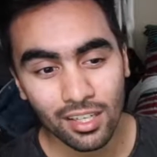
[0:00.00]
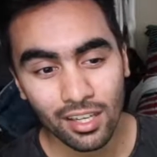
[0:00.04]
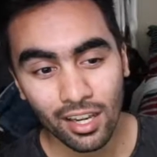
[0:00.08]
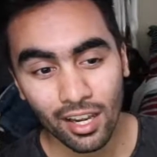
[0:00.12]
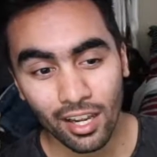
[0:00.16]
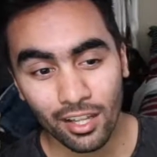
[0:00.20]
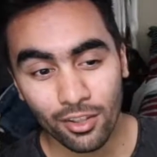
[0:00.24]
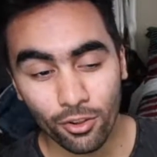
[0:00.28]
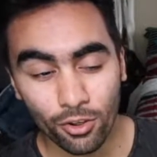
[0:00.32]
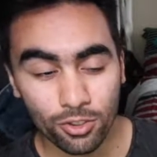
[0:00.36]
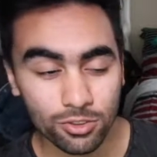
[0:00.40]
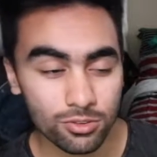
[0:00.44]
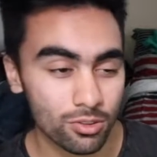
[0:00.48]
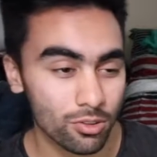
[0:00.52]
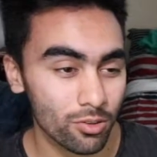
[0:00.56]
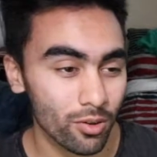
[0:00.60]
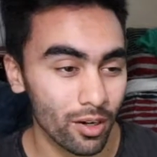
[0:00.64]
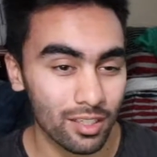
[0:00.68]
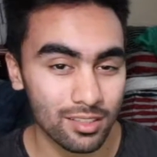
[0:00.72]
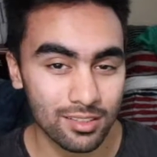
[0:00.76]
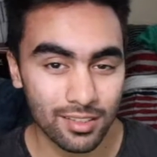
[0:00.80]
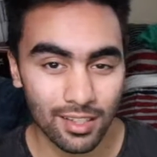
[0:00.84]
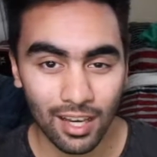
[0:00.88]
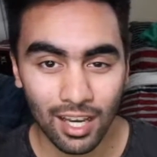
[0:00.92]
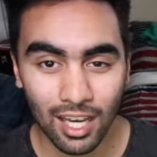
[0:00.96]
and those are
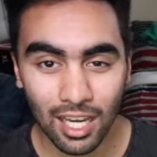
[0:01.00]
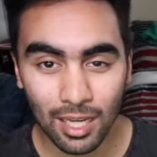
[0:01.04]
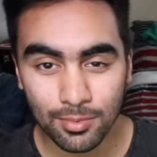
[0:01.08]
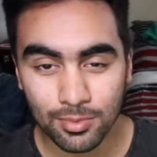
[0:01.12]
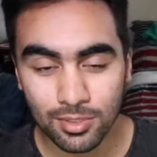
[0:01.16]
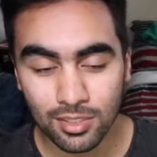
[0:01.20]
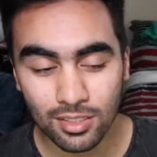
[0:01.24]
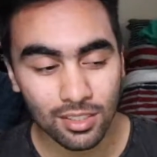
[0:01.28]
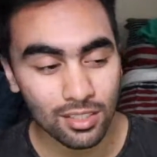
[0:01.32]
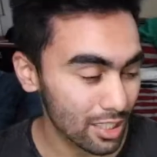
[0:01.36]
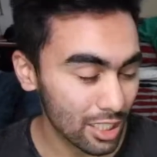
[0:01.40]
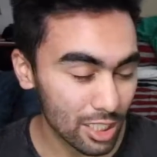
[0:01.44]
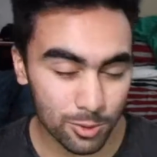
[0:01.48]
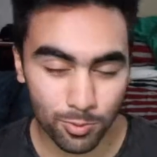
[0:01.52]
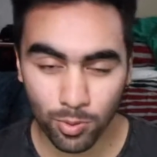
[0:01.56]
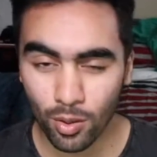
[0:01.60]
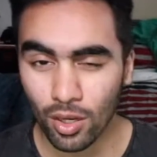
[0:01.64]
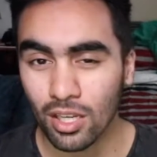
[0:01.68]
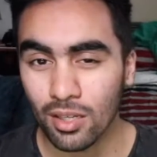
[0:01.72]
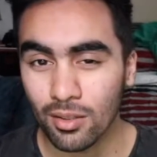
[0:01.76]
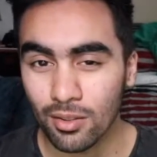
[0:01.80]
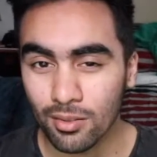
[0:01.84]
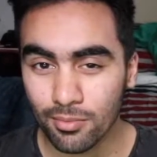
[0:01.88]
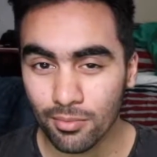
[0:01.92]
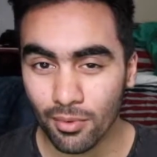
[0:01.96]
crazy hyped. These are
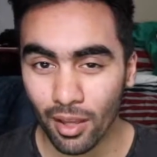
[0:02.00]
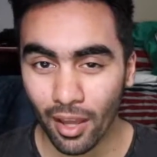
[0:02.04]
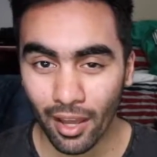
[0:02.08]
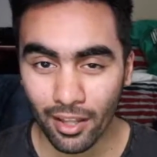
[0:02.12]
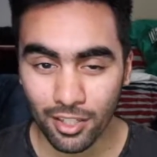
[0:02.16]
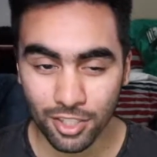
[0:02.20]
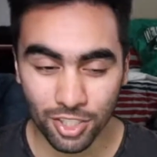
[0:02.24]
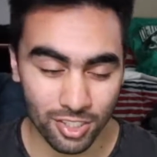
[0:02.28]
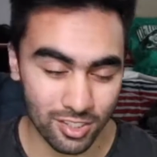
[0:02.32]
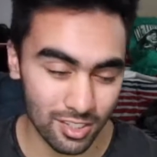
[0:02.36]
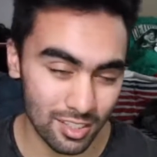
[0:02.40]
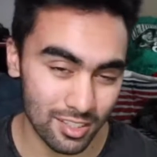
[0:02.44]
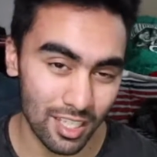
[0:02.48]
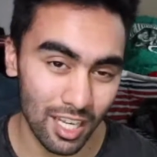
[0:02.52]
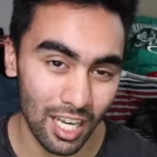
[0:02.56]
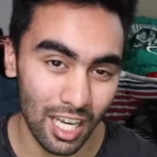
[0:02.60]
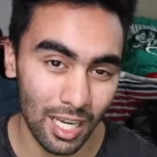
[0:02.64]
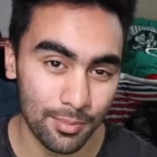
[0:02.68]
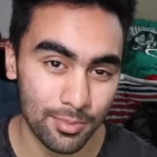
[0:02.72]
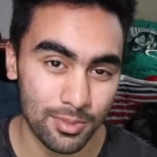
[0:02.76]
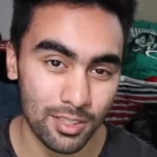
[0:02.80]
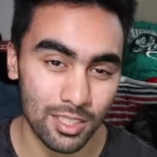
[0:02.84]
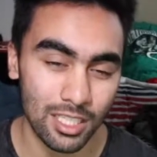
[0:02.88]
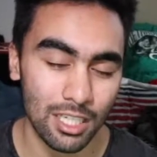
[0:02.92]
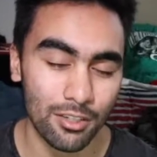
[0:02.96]
probably just as
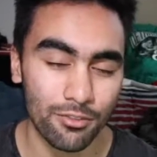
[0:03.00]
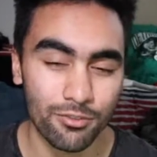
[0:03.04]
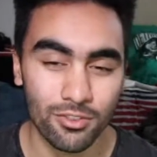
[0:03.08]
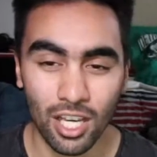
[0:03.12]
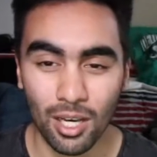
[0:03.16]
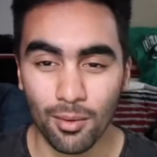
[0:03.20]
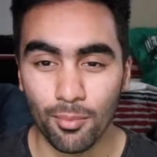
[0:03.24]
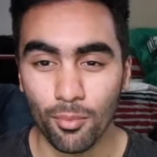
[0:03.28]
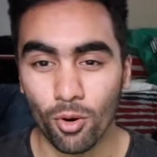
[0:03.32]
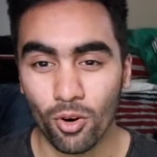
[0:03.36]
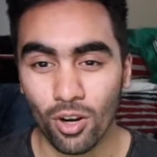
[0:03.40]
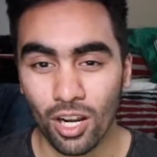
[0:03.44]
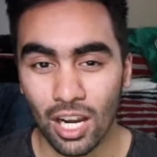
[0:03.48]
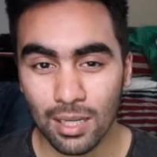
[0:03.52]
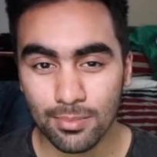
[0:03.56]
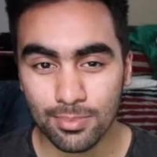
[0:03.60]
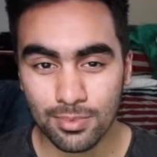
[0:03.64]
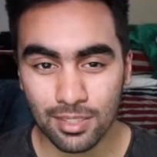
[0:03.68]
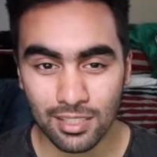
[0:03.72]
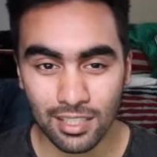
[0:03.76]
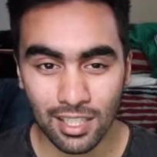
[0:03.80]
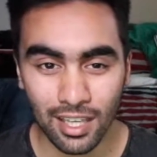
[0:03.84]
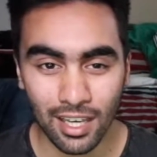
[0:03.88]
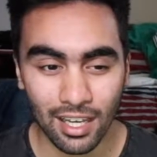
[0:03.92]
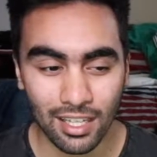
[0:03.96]
hyped, if not more hyped
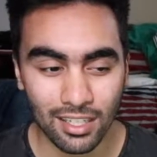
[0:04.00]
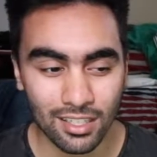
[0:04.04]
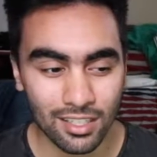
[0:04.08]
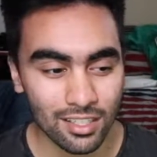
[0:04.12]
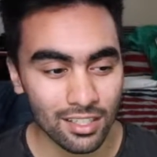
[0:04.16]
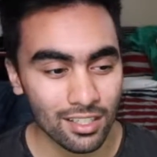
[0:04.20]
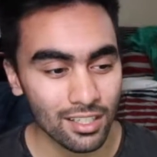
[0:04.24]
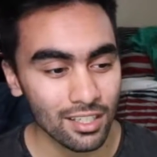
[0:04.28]
than that.